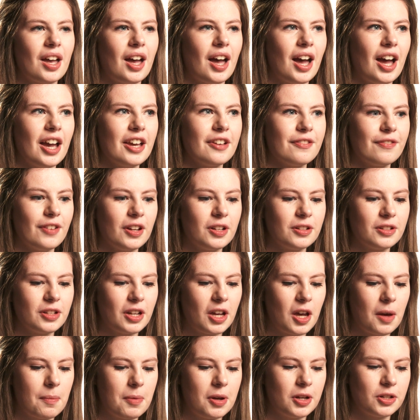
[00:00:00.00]
I found
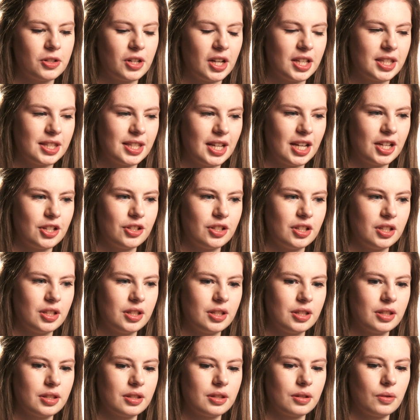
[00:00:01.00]
out about
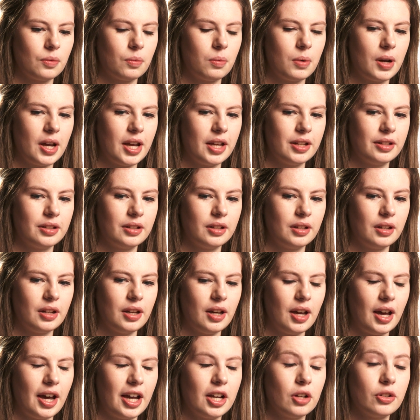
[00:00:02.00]
transitions when
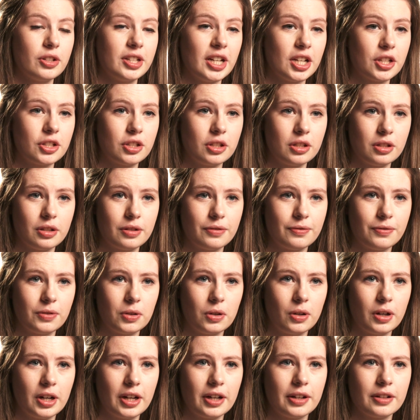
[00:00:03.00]
I auditioned
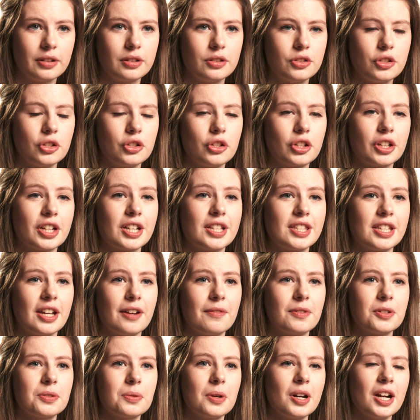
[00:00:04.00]
for Junior
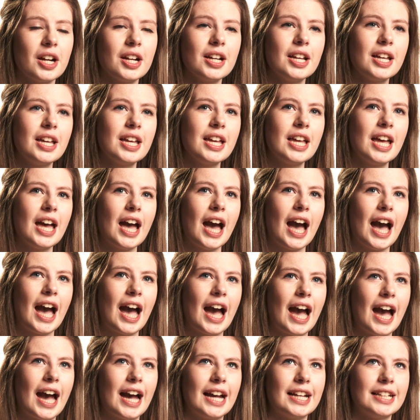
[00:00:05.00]
Conservatoire.
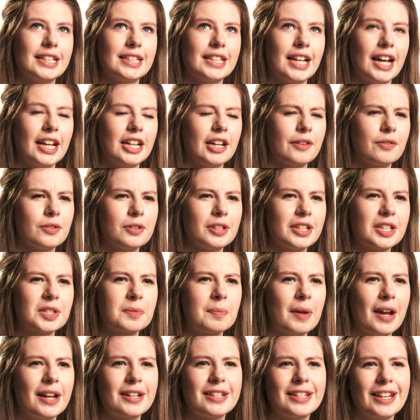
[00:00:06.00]
And I never really
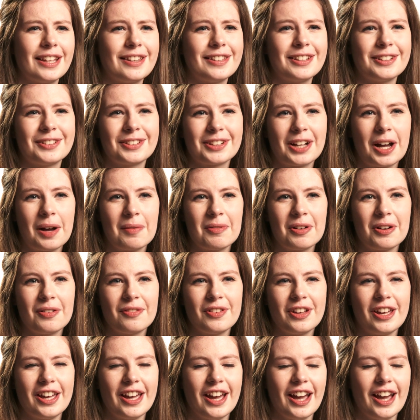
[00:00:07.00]
expected anything to come of it.